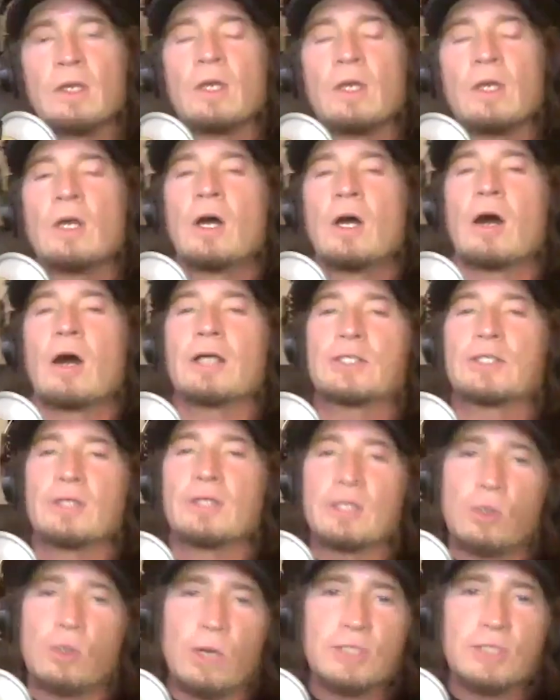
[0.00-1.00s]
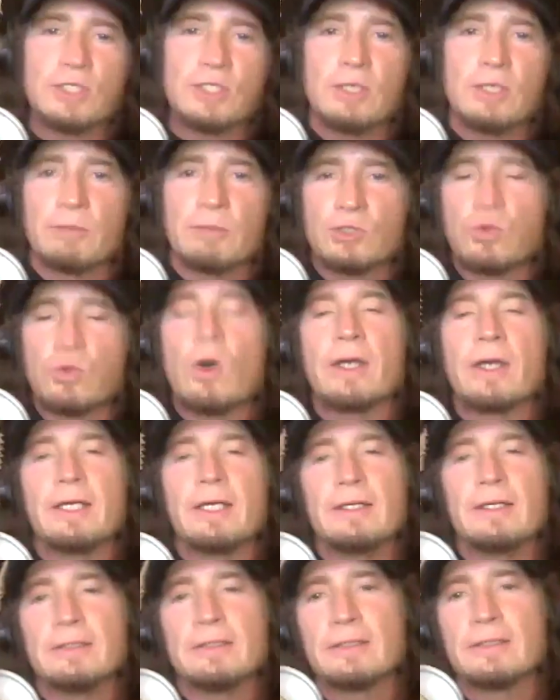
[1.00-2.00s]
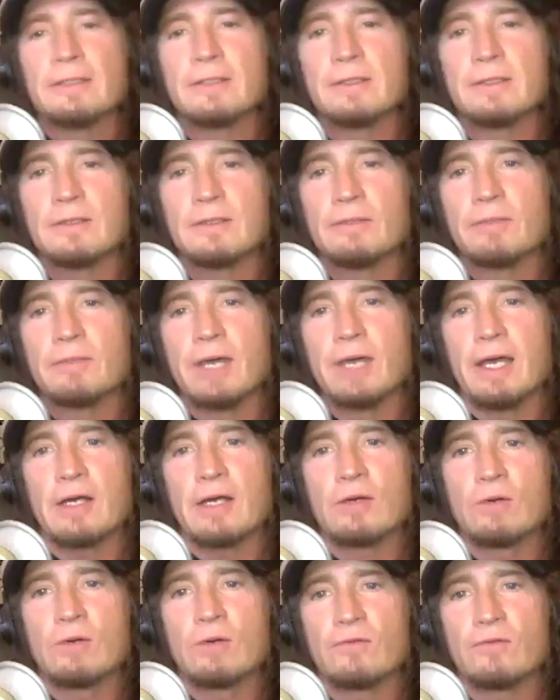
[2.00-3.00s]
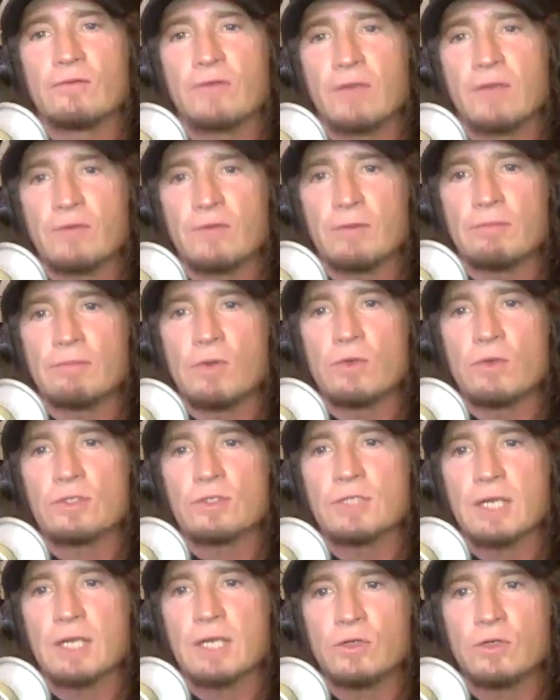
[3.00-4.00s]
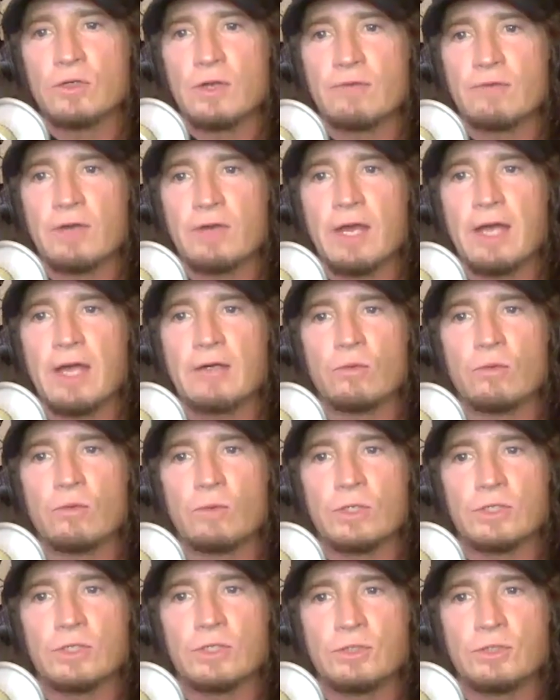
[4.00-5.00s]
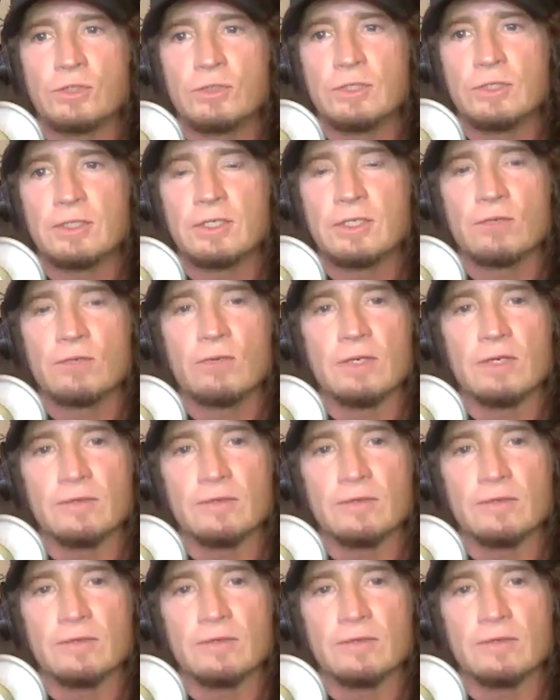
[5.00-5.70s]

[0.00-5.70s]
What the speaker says: All right, so then question number 20, Mac, favorite motorcycle you ever had or wish you didn't get rid of?